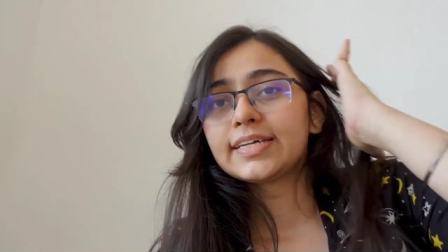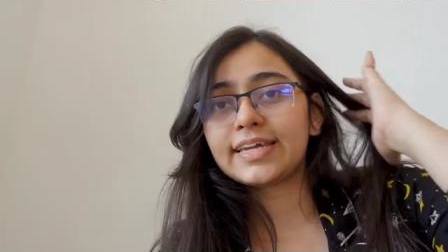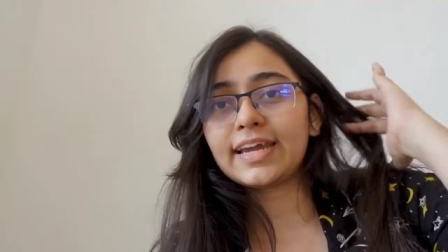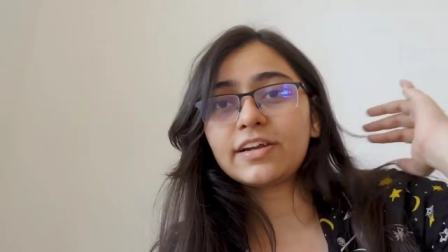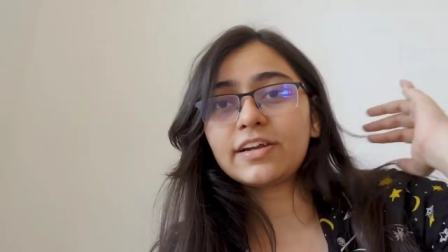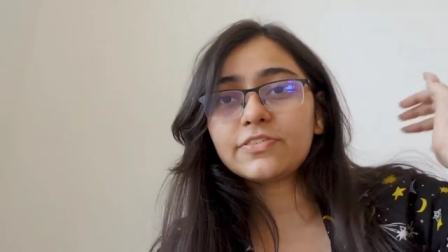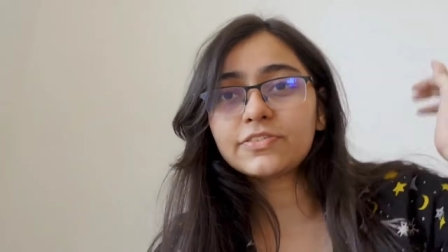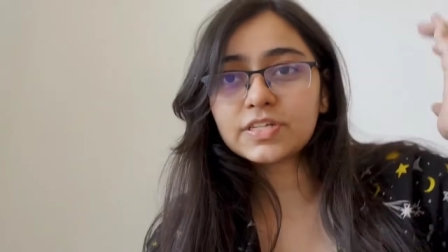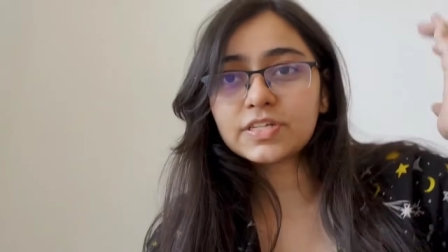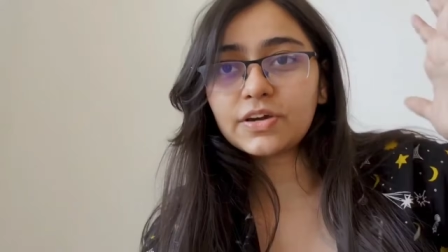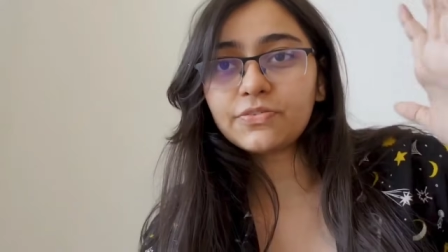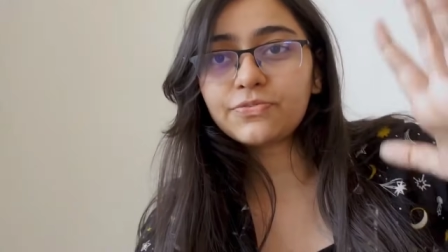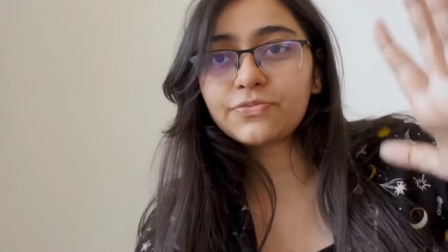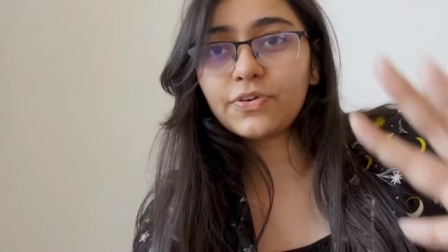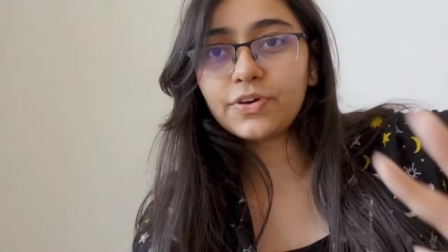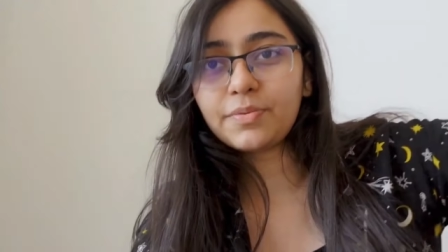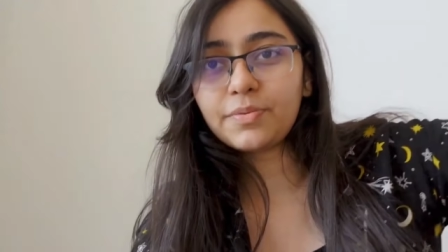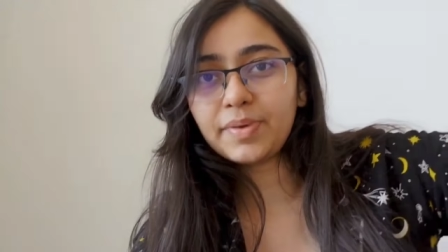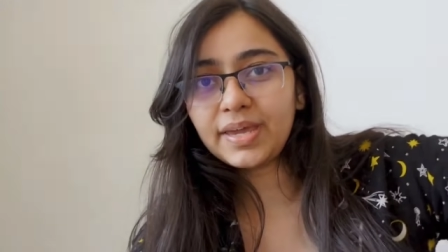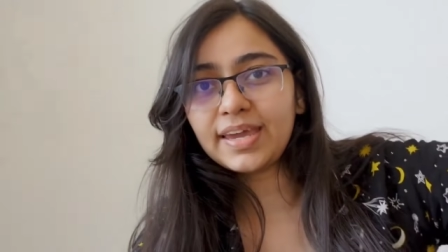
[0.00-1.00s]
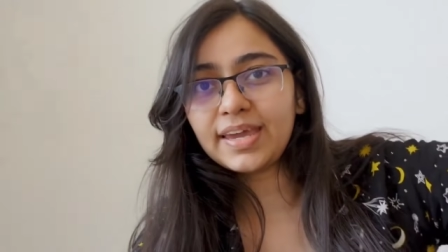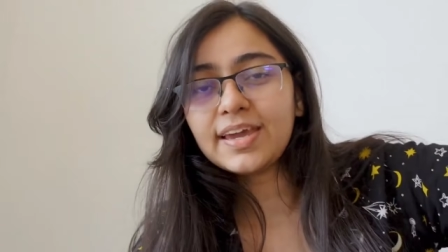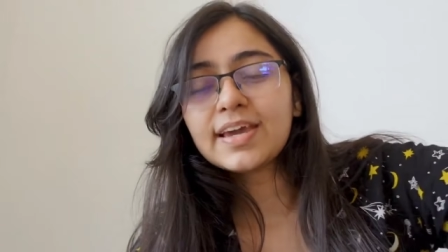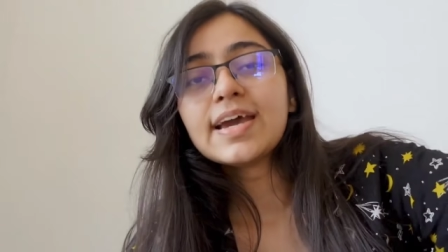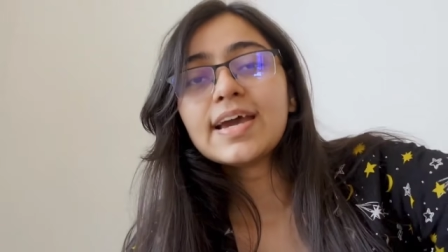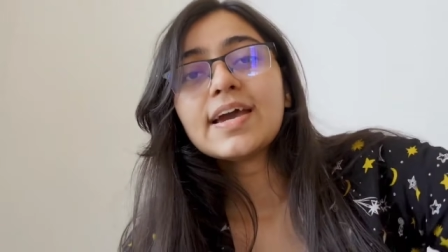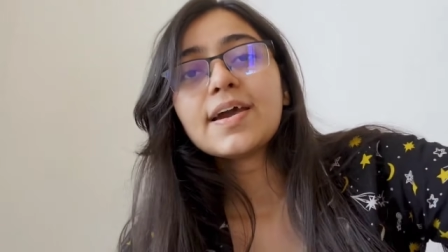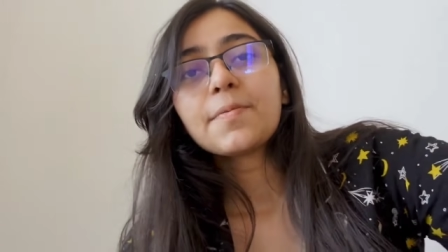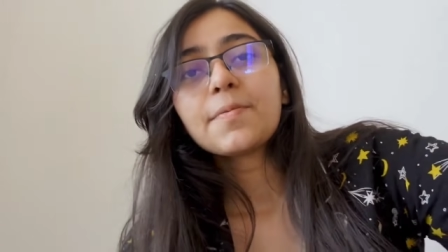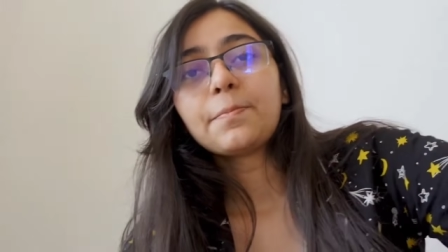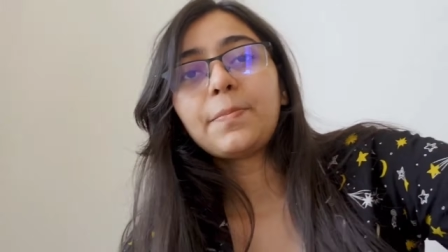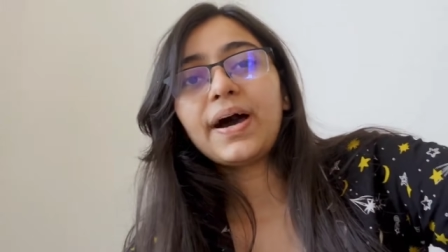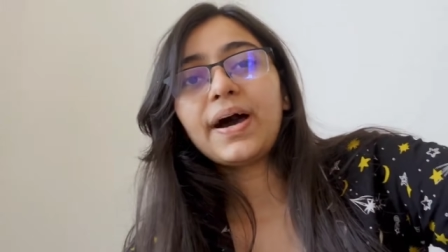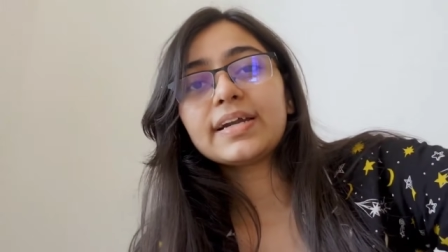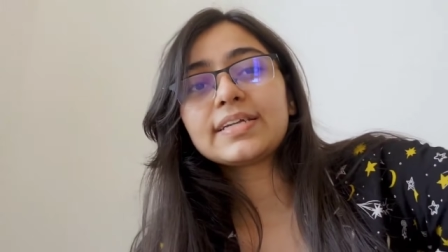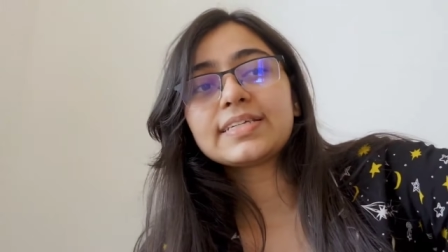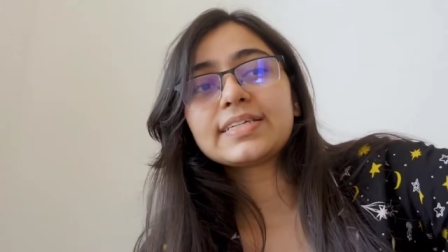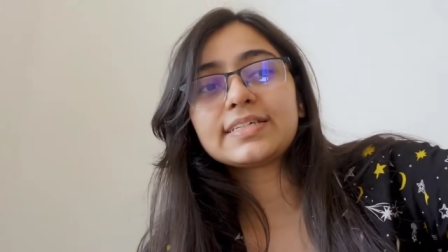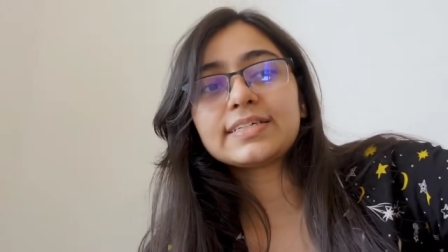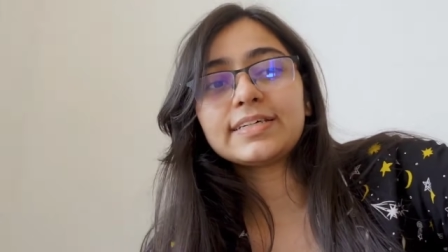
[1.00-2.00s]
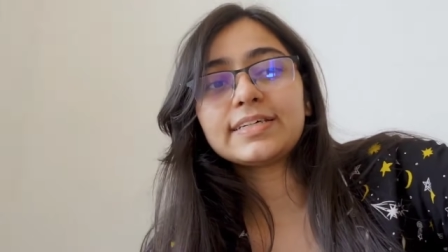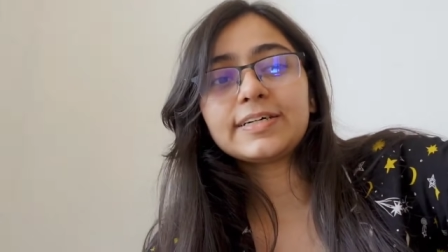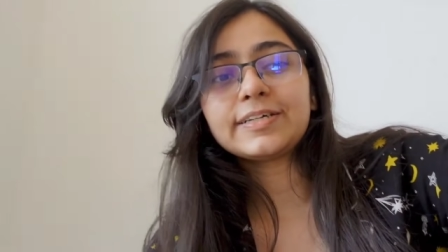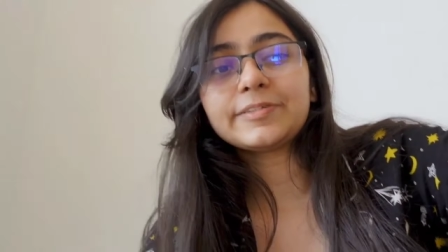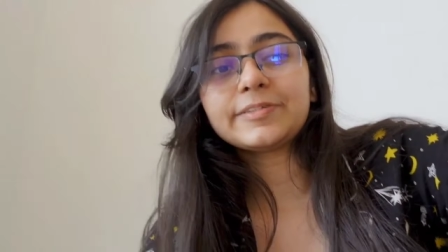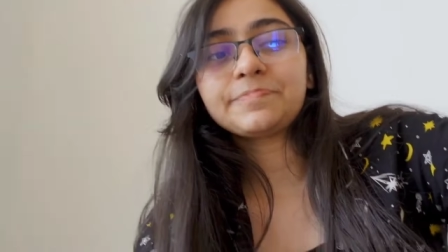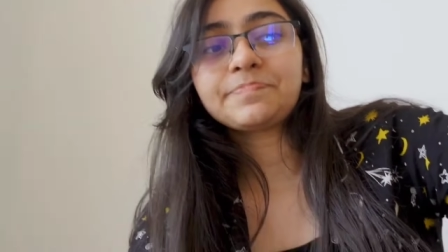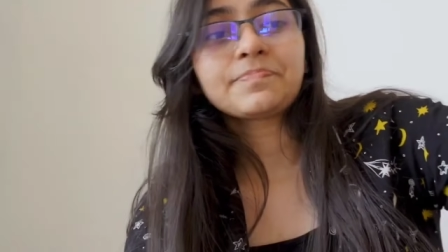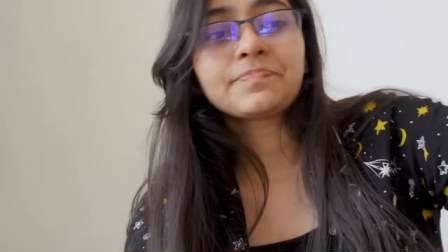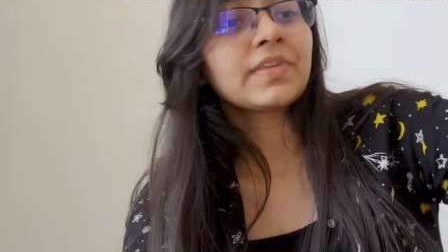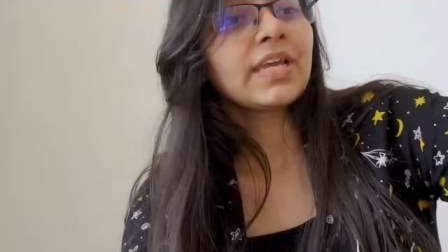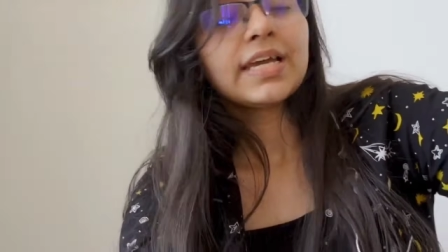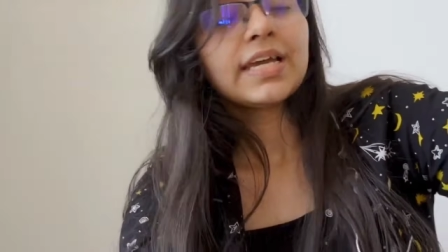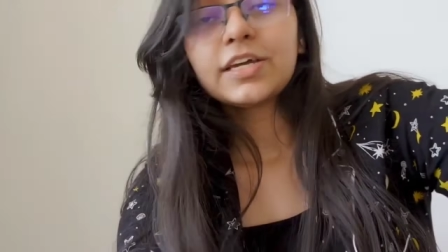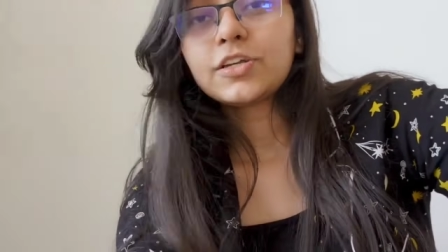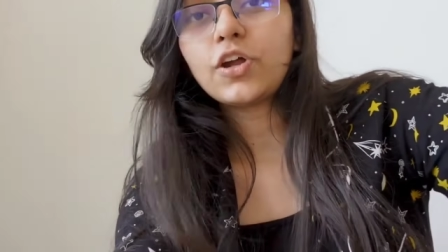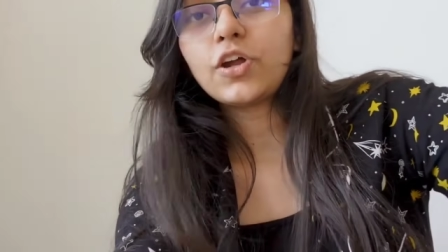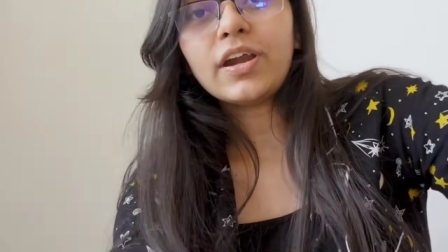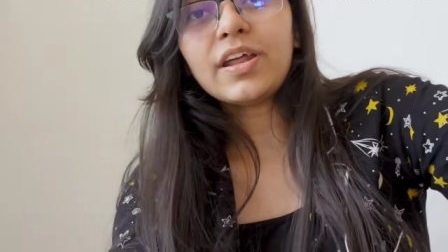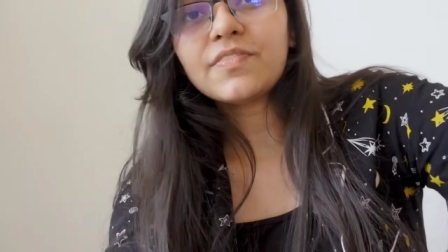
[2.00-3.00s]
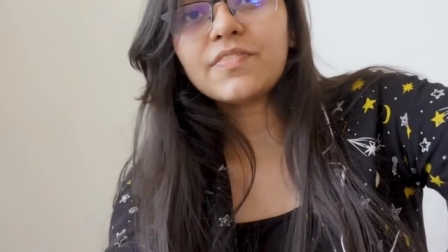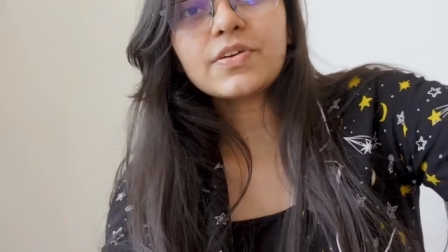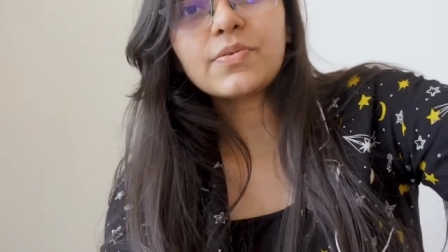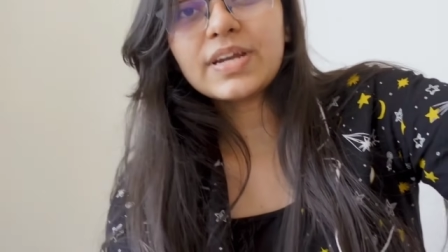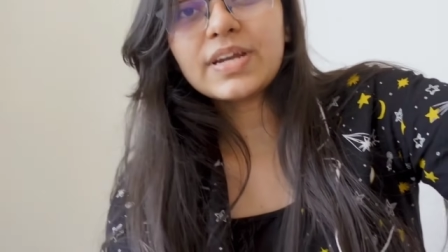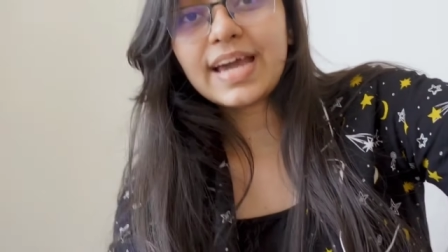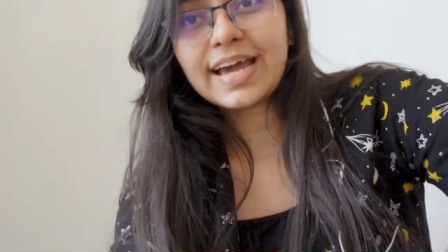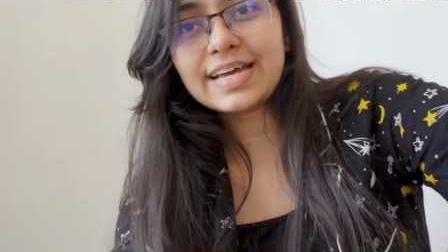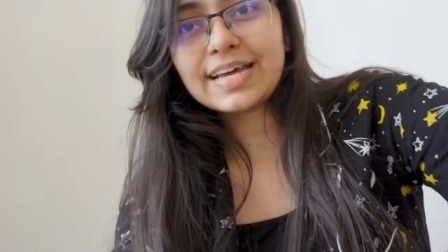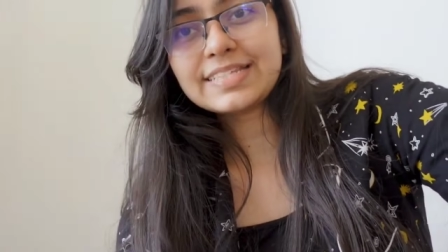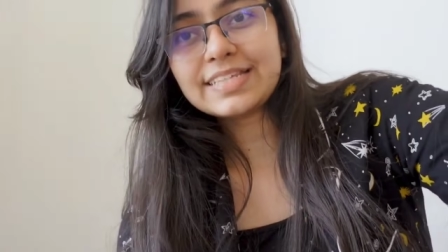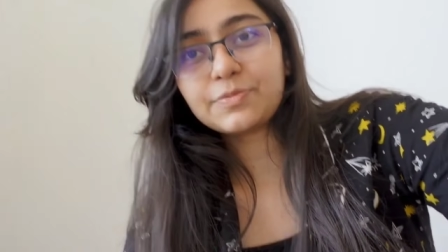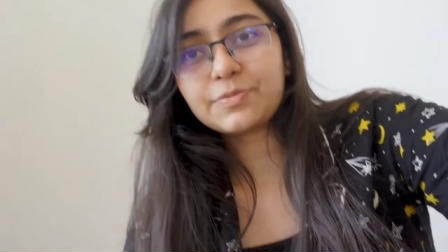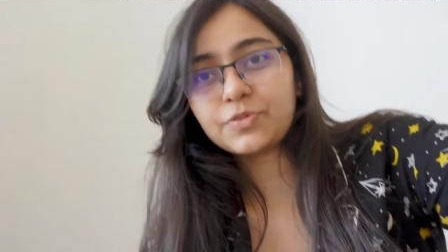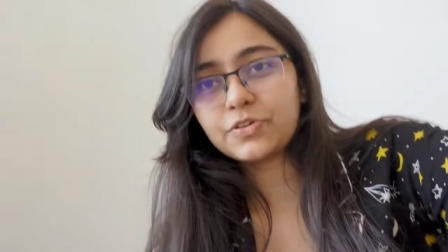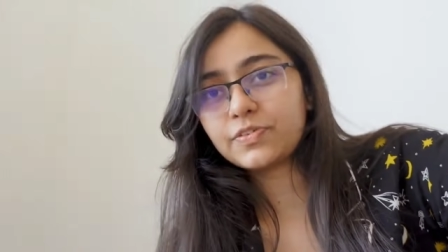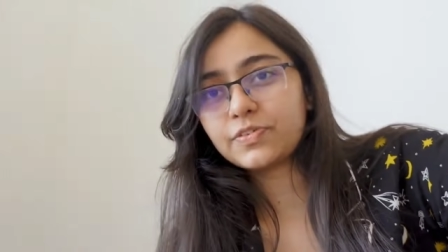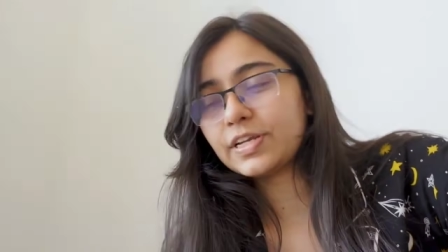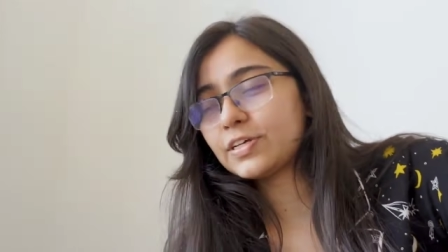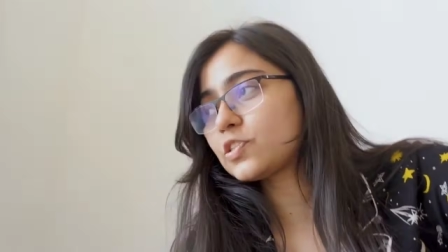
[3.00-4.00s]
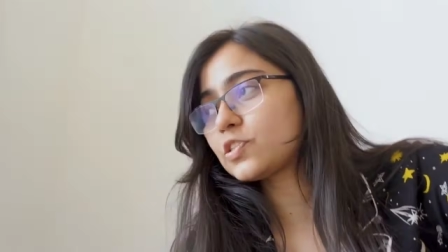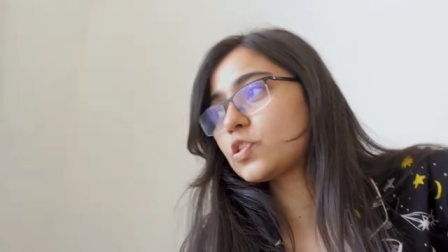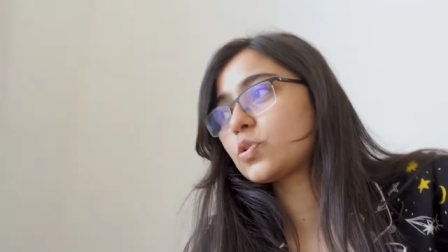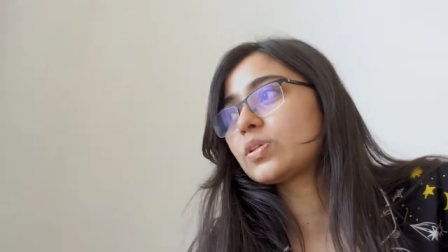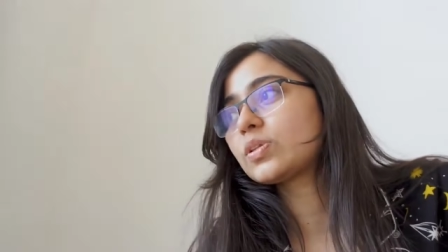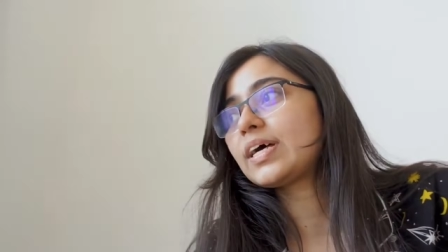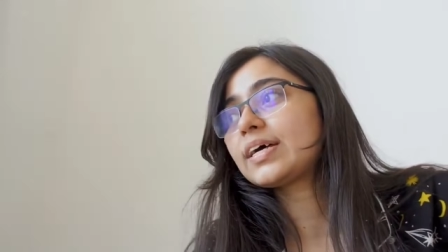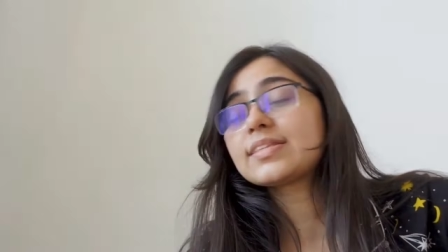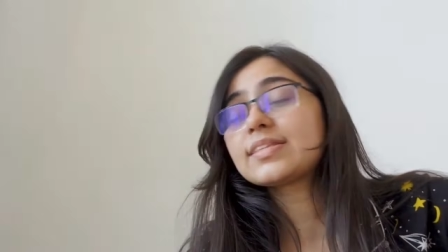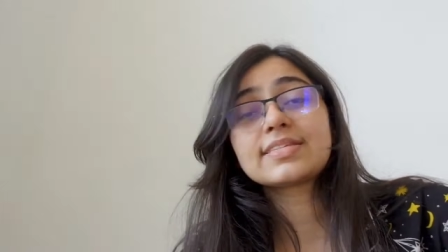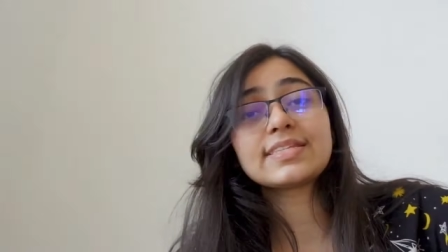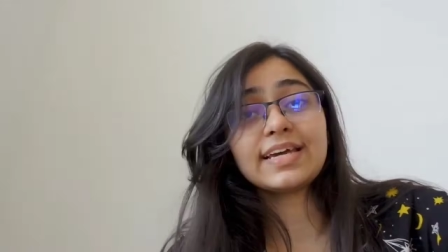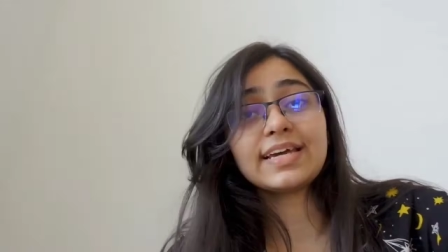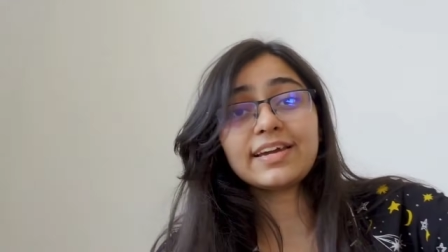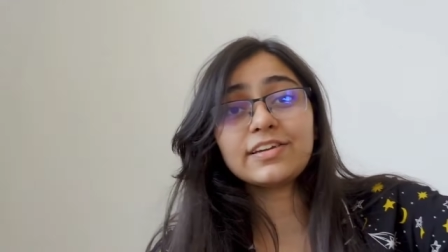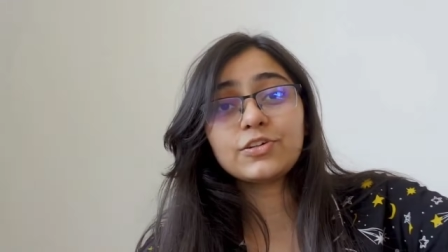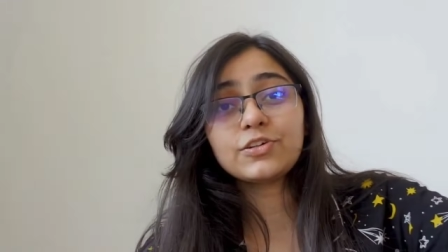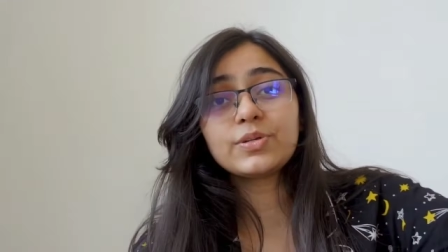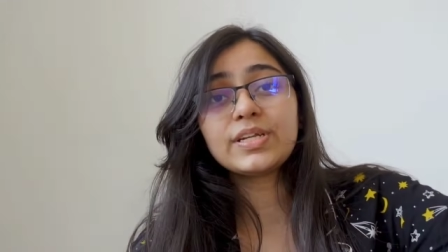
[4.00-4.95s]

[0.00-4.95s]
care of stuff for me. But not everyone has that privilege. So that's there.